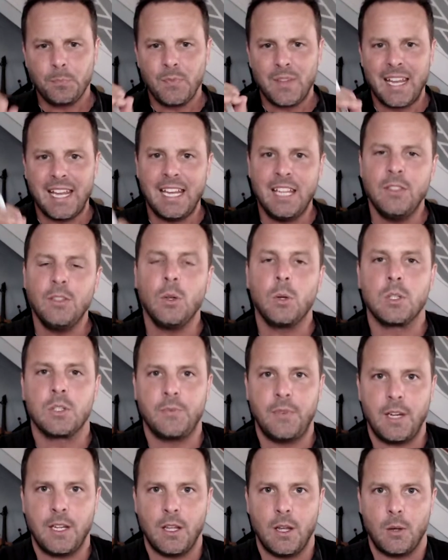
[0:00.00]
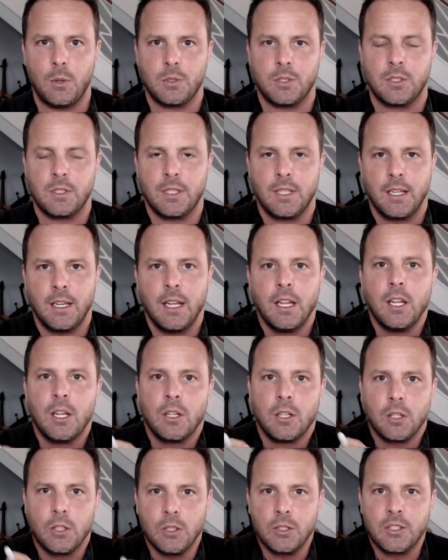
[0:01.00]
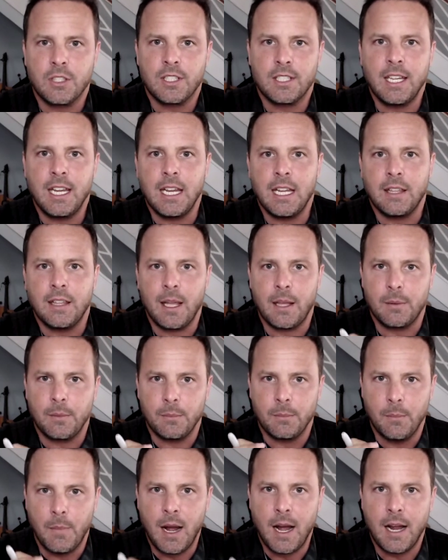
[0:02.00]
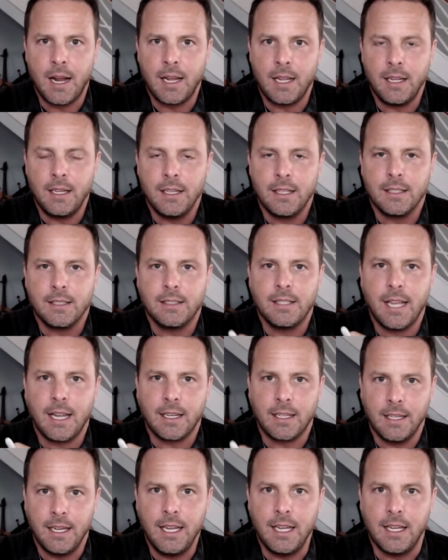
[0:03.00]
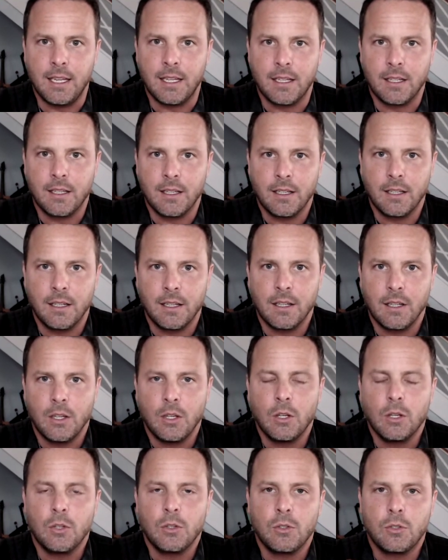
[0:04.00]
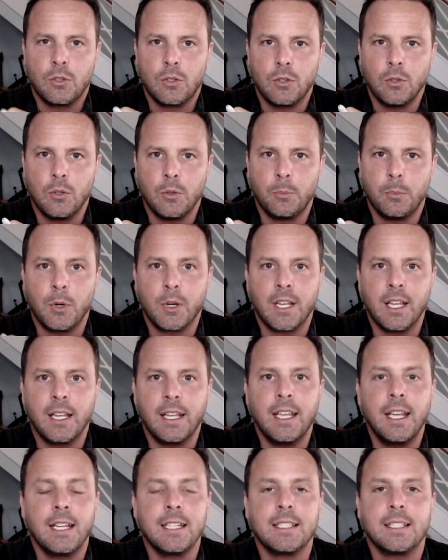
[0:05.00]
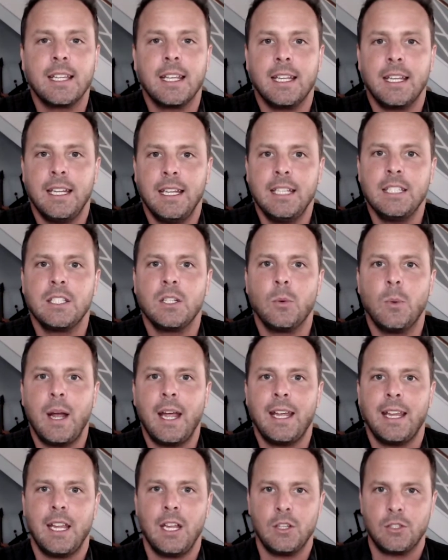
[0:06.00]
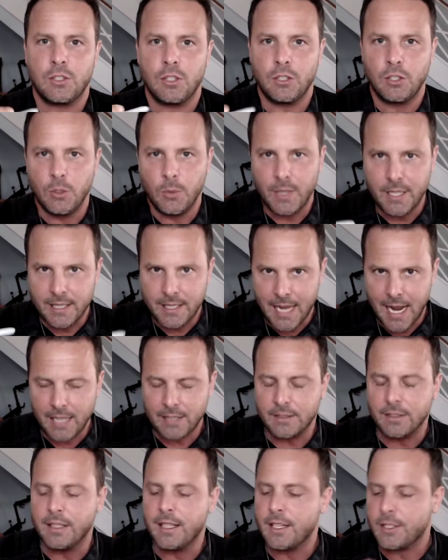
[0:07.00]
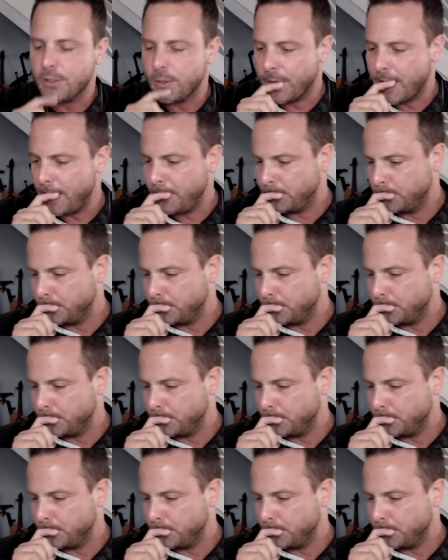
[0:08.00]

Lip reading: in those videos, you'll see that my technique to booking gigs the easy way is to do exactly this, okay?